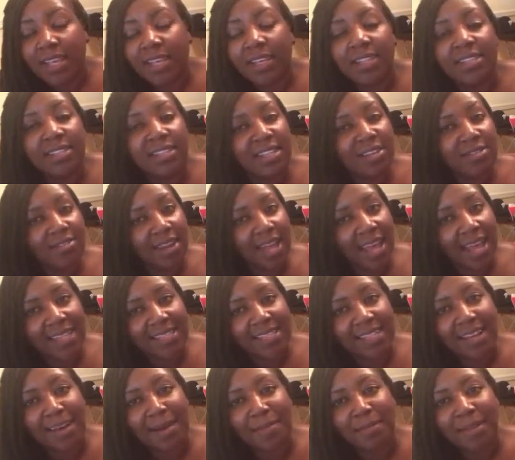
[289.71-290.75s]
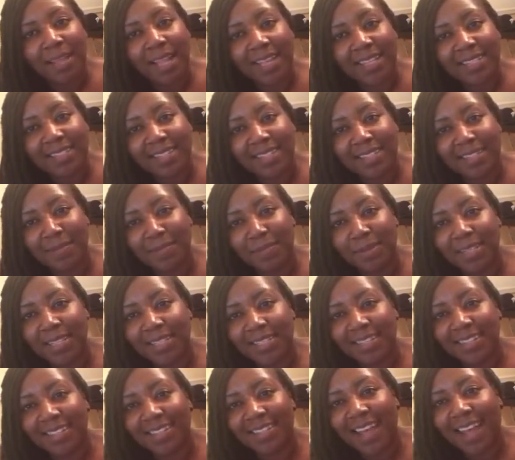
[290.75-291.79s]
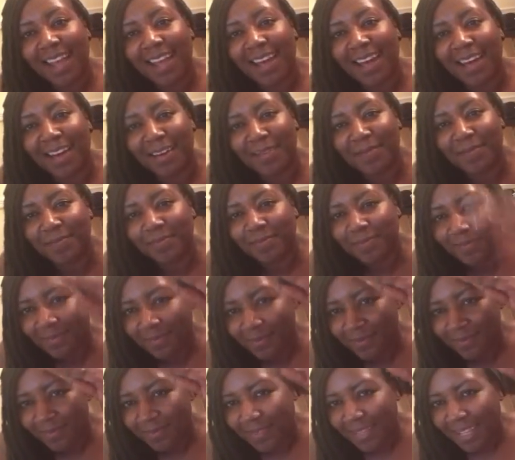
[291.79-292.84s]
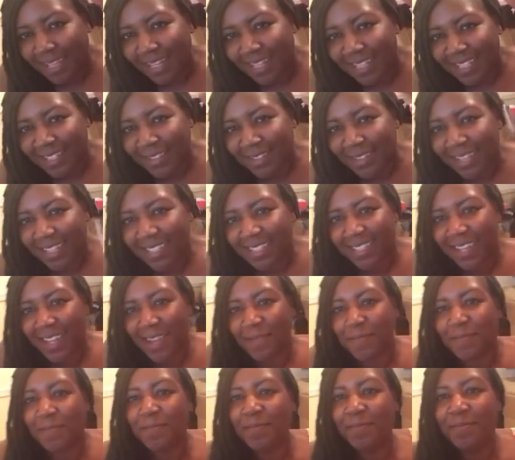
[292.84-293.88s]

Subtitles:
Continue to head to complexsimplicity.com. And until next time.